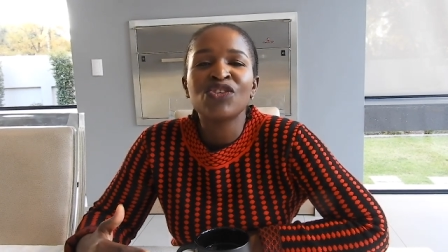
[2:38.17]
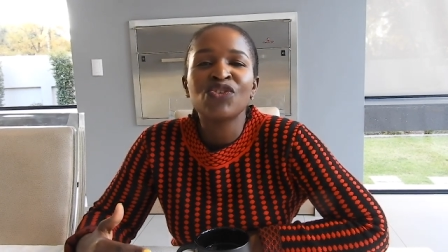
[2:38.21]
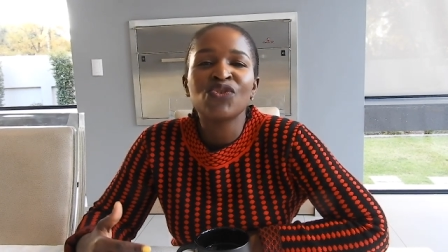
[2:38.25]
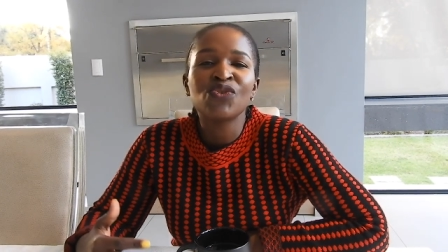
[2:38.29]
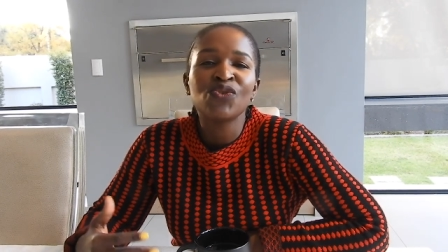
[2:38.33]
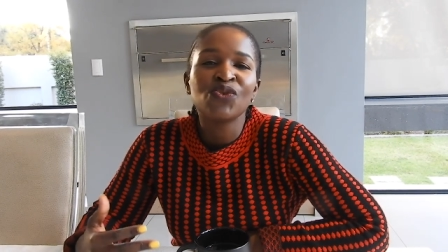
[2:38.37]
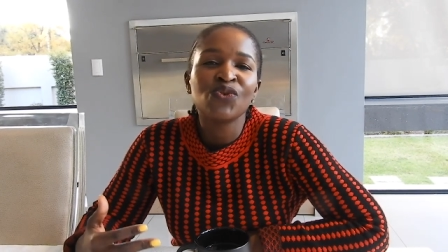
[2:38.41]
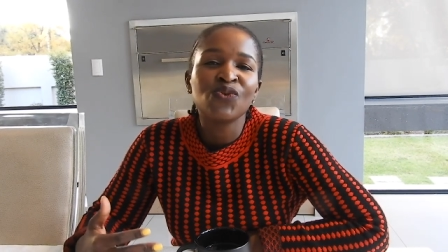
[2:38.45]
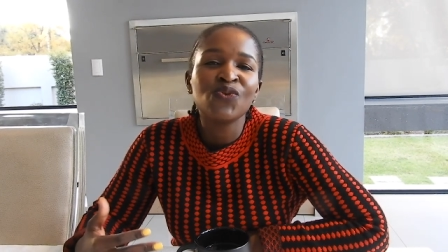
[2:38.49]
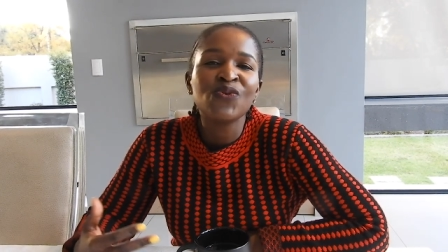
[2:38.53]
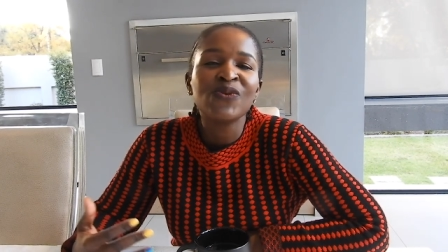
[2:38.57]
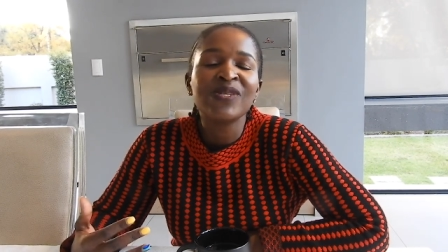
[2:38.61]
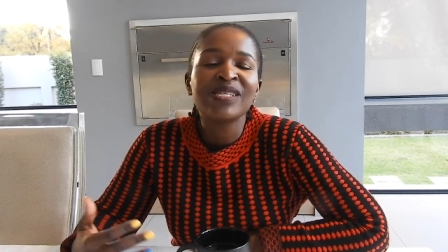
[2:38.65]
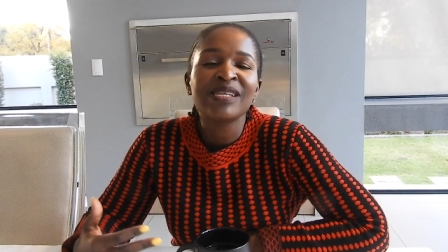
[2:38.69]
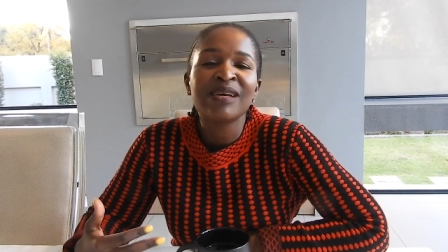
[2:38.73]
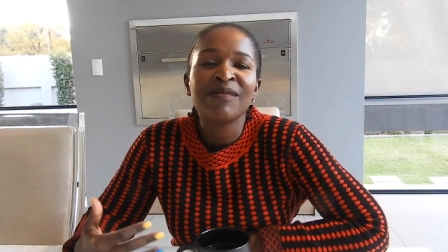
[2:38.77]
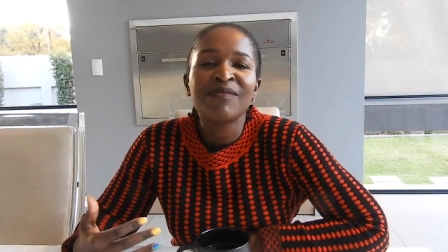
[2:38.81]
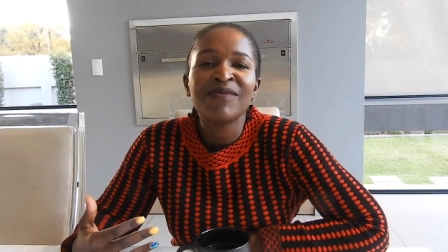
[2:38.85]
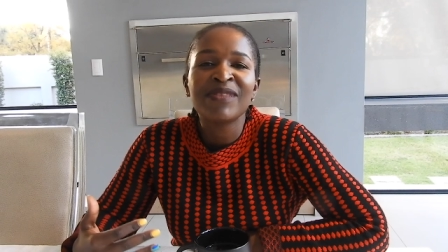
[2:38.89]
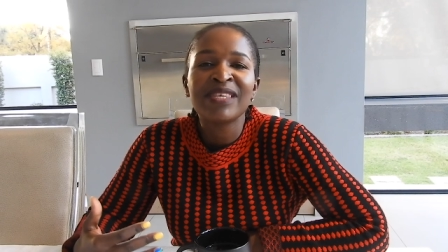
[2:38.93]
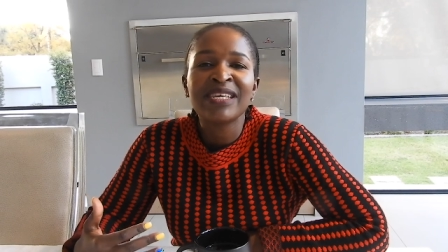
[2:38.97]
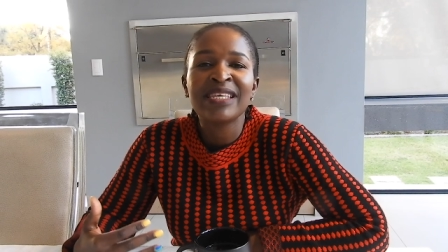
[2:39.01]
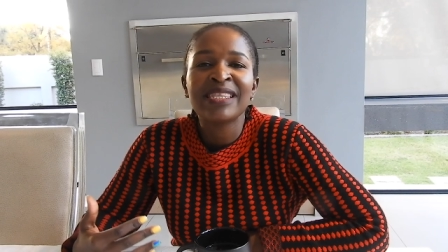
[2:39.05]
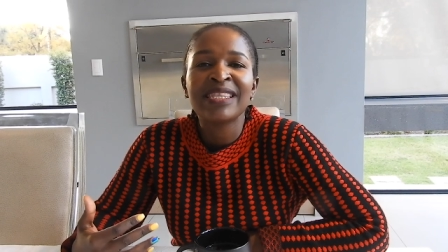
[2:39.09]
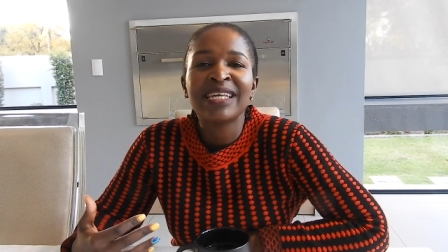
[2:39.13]
to do
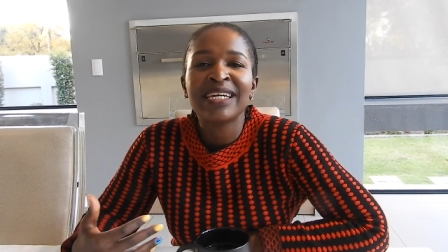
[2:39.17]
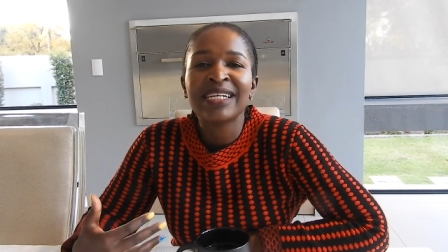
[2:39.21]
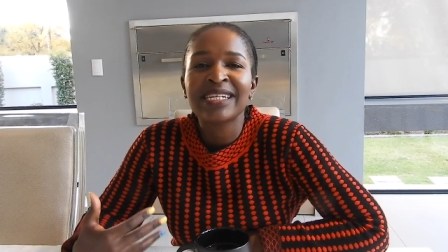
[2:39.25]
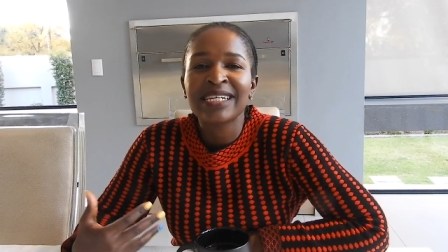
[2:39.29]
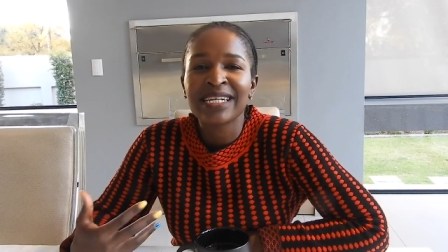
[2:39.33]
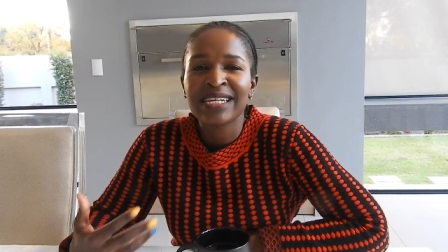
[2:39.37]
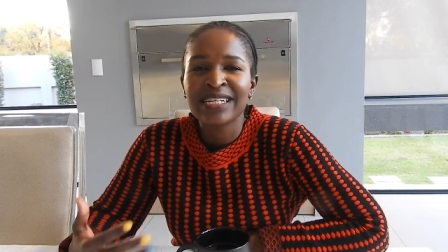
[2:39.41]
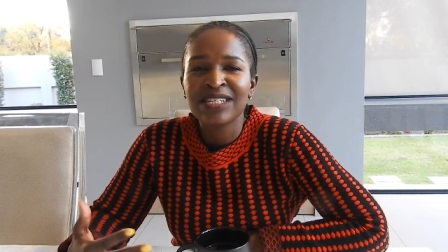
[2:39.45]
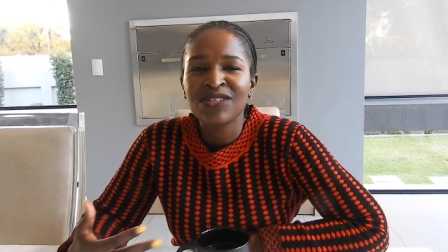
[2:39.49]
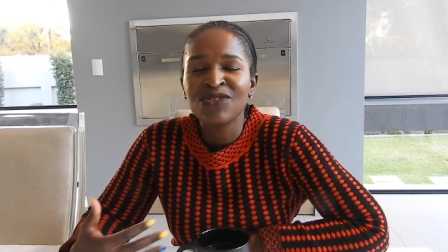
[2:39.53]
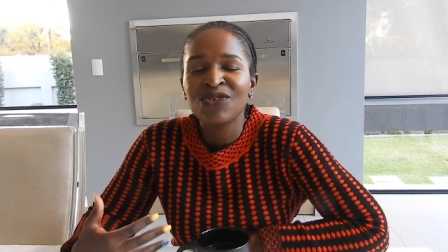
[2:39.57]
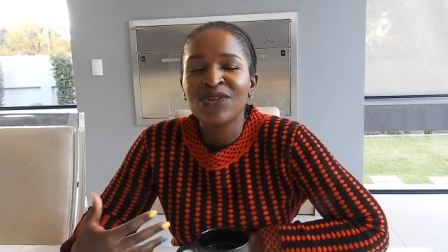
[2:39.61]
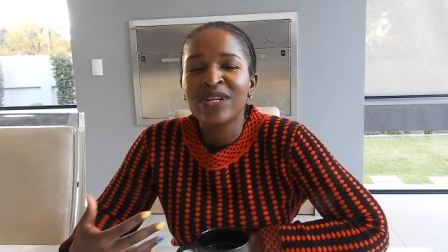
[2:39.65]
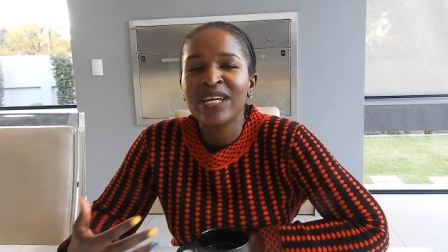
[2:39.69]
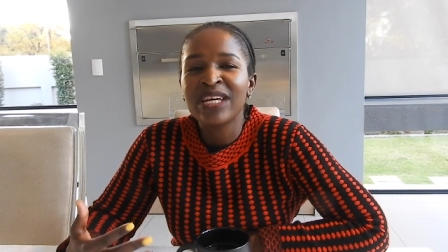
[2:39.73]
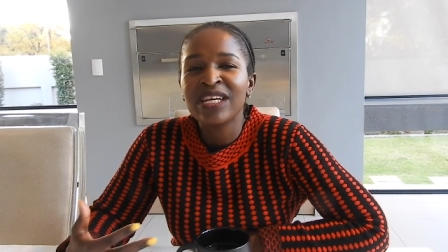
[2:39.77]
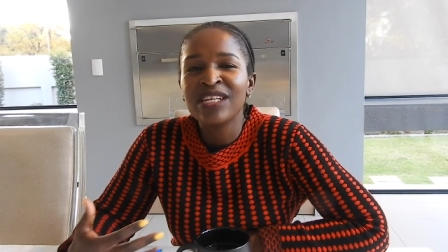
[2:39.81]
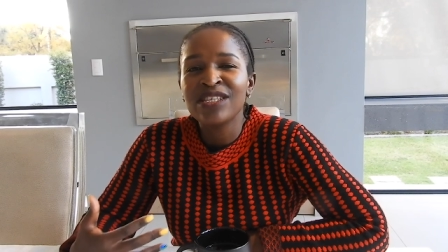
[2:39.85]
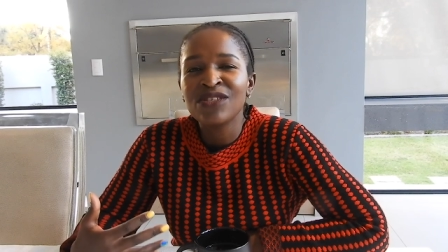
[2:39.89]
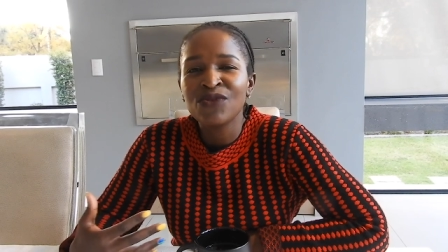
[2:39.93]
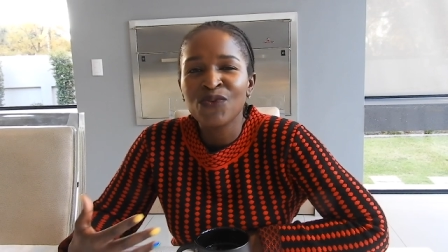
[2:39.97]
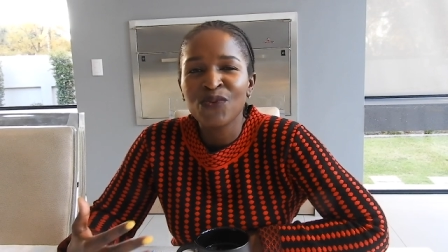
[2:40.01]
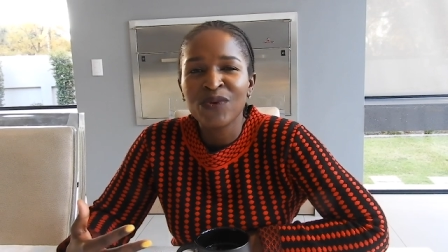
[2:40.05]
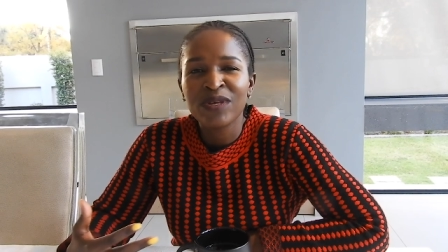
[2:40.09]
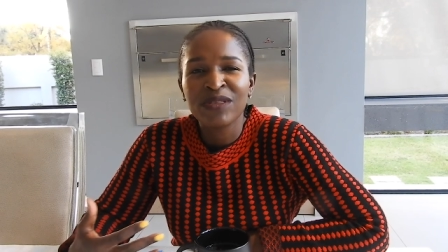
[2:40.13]
something that
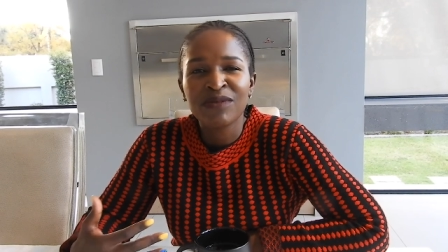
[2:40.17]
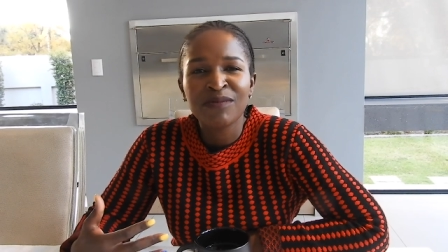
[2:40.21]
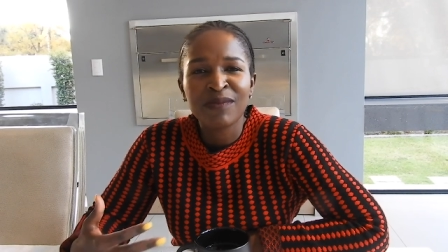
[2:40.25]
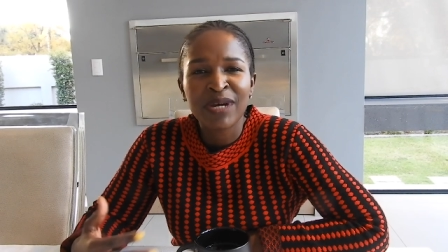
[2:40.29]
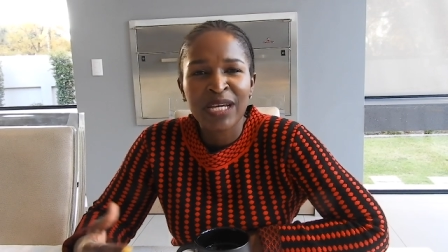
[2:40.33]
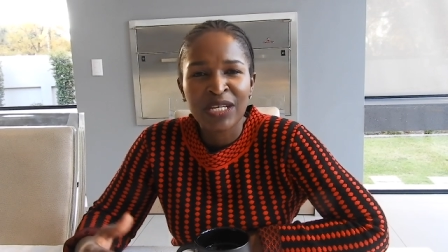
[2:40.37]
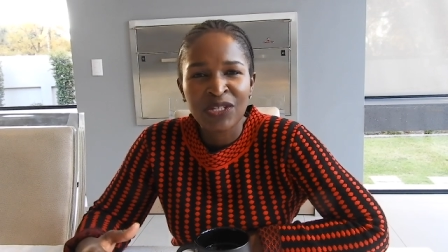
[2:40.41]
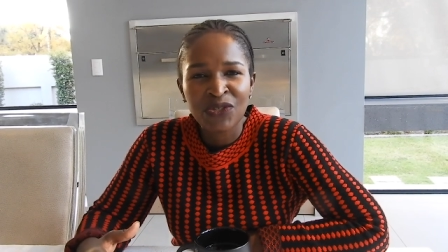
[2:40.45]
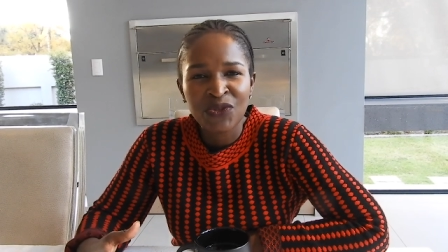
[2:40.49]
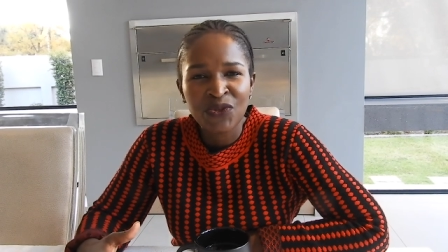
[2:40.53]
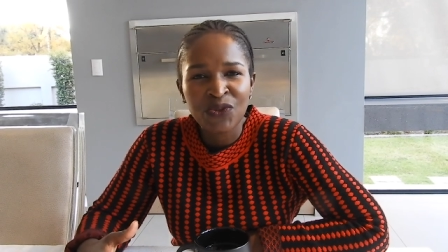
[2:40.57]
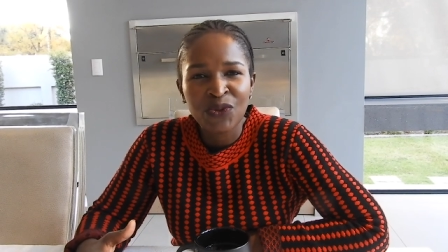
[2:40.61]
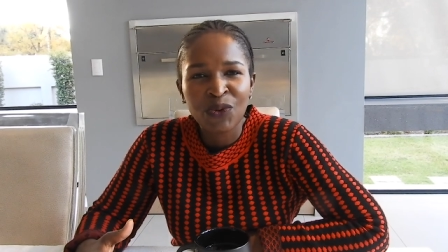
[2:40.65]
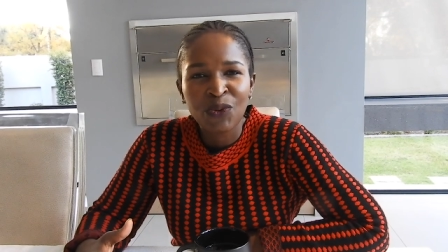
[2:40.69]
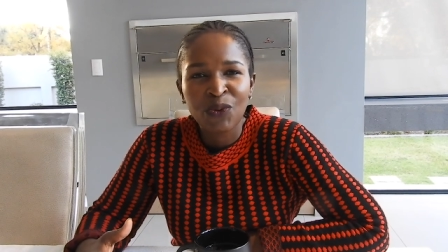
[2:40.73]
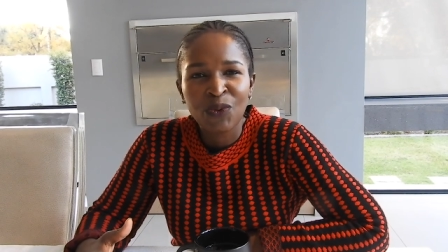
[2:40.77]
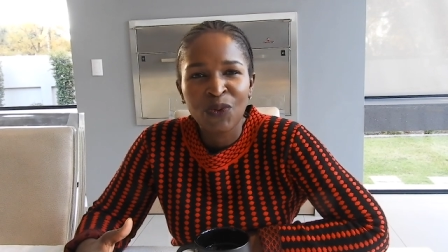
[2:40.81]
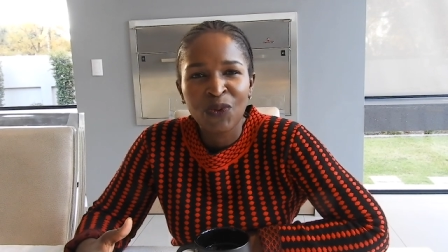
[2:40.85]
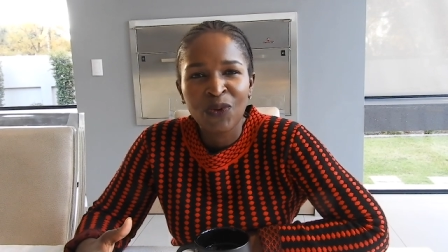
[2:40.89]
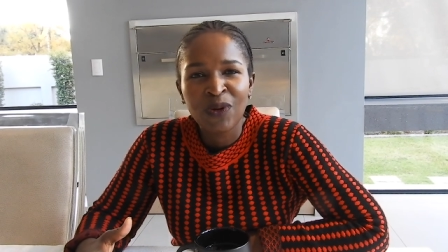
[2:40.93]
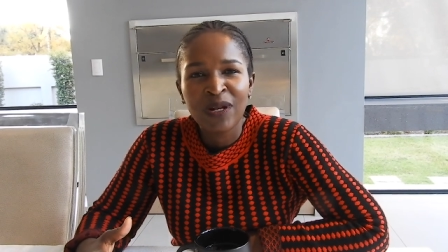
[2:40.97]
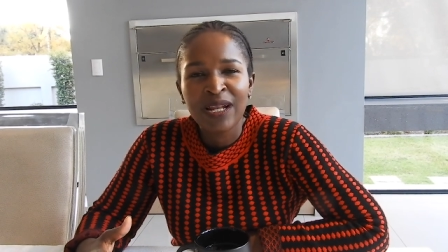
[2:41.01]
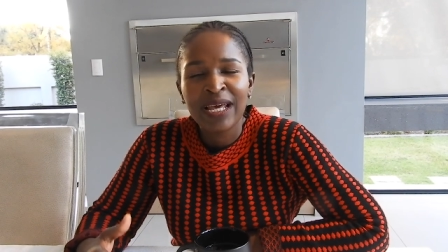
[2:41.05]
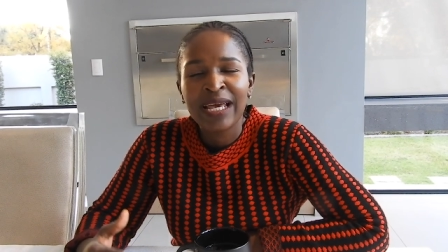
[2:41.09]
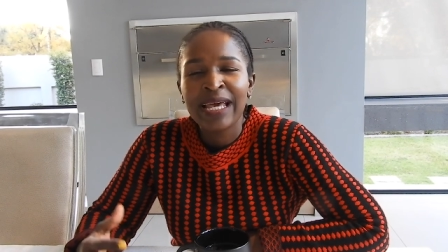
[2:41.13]
resonates with my
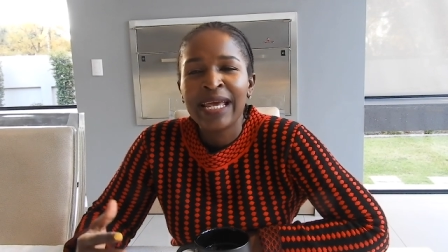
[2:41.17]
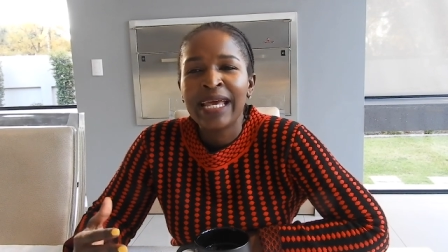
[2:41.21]
soul.